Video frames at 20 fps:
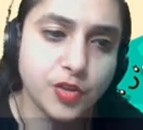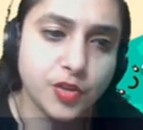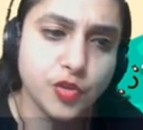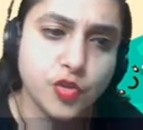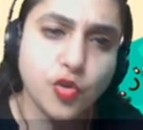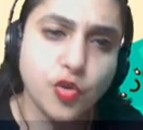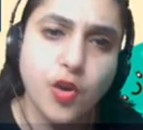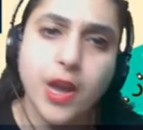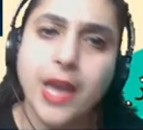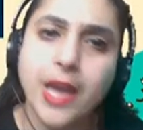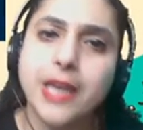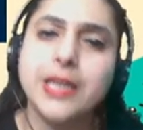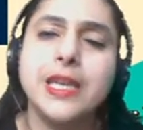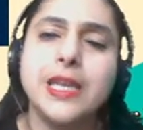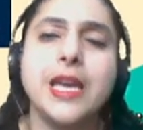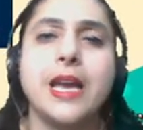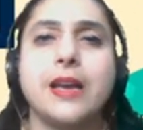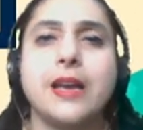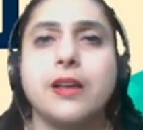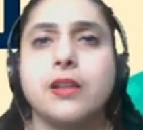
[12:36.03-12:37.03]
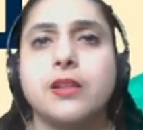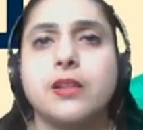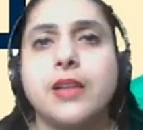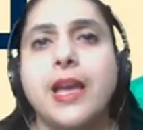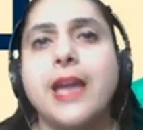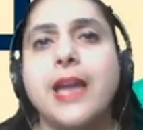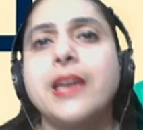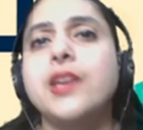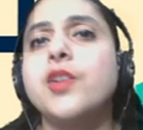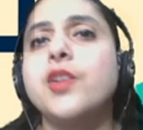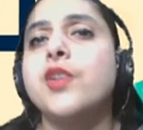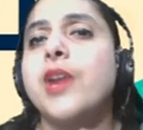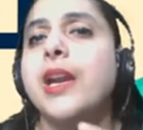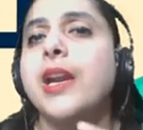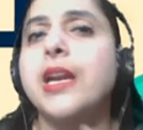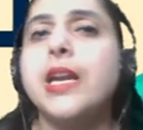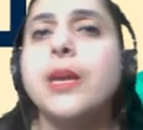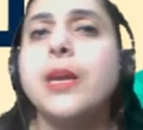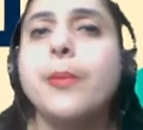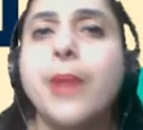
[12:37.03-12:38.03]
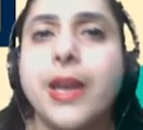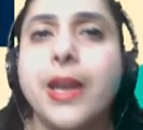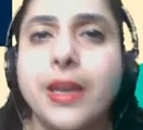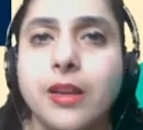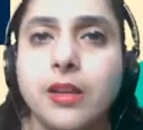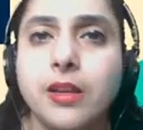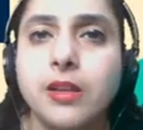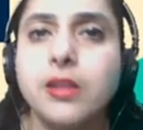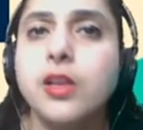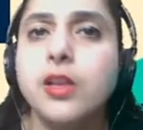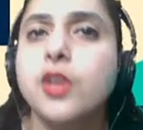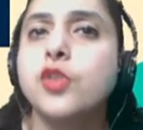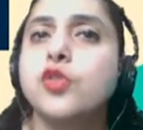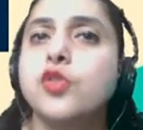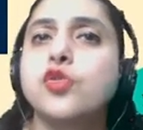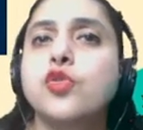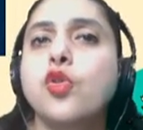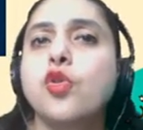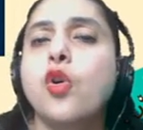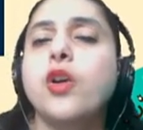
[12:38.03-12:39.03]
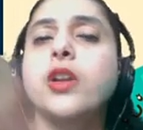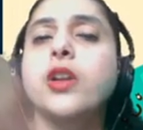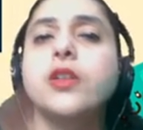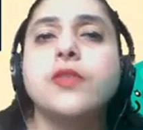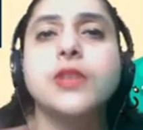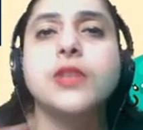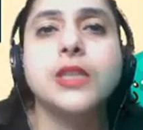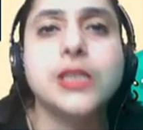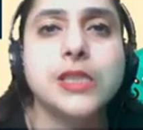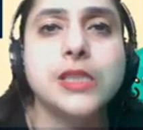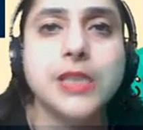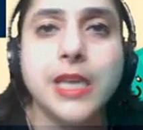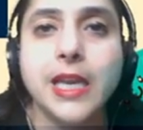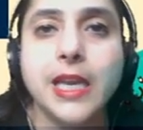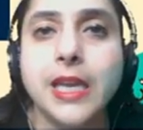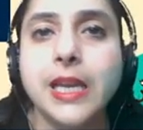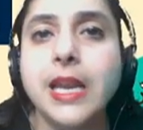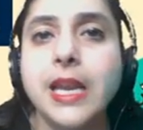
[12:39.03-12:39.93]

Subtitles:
Draw any angle, any random angle, draw it with the scale,